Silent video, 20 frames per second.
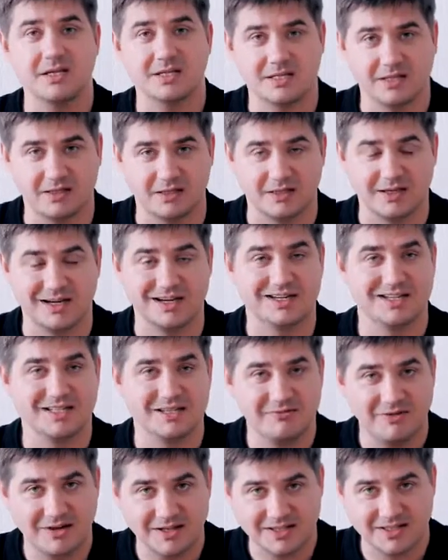That
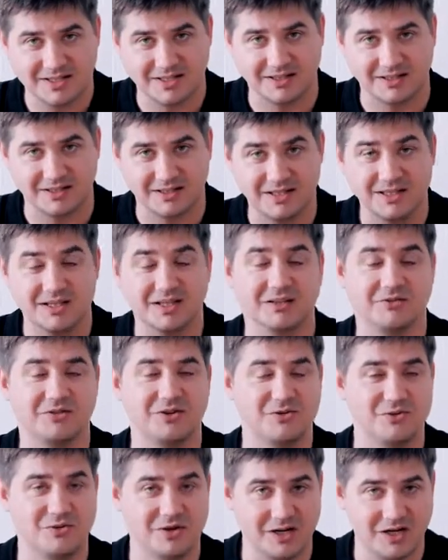is, the box
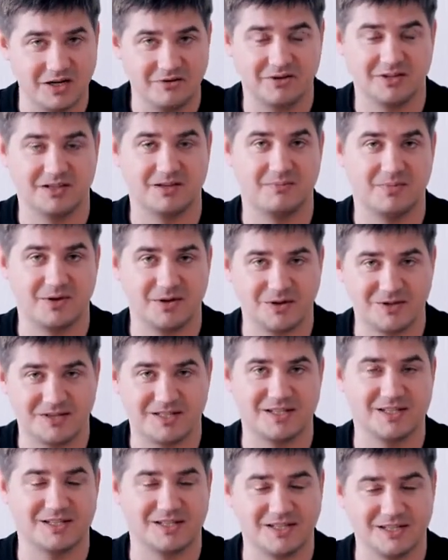activation and
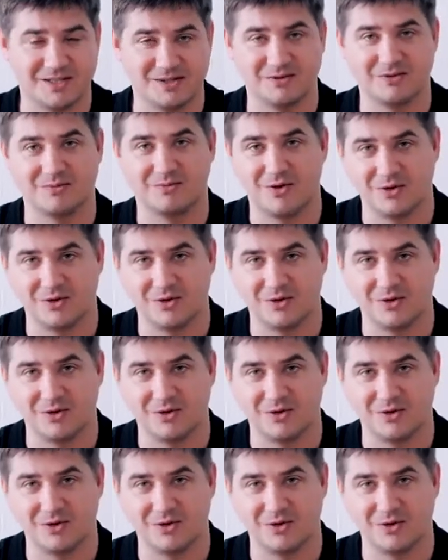configuration.